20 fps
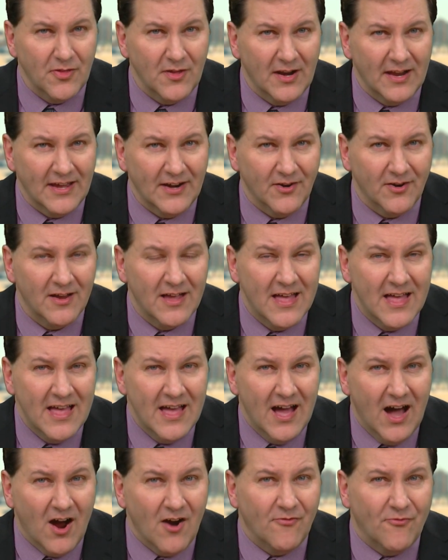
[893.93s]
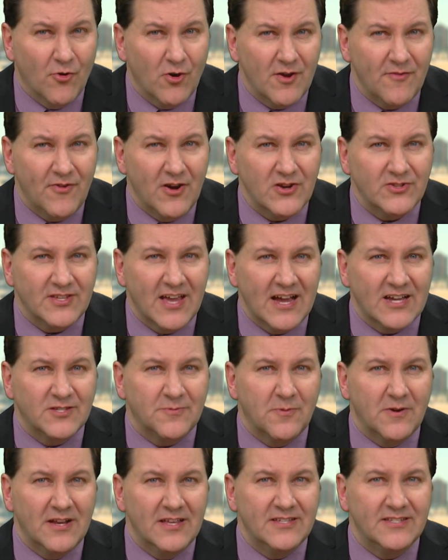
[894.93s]
than later. Our foreign affairs
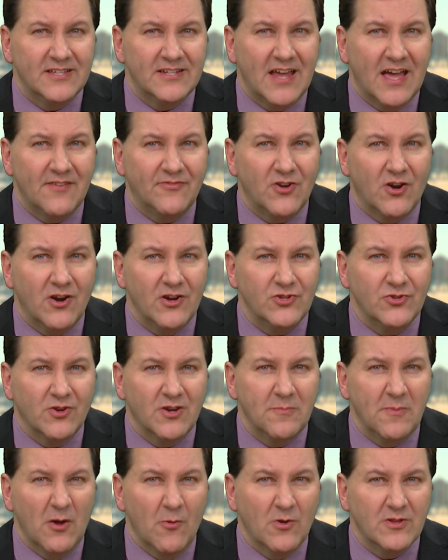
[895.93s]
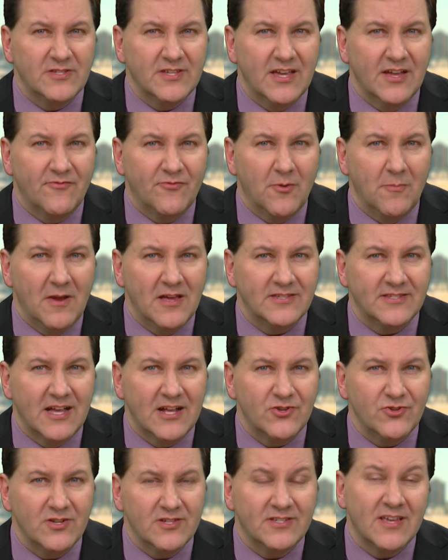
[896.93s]
expert, Lisa Daftari, joining me once again from Los
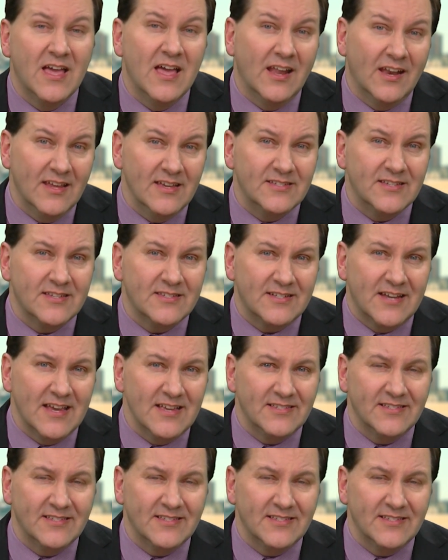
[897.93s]
Angeles. Lisa, stay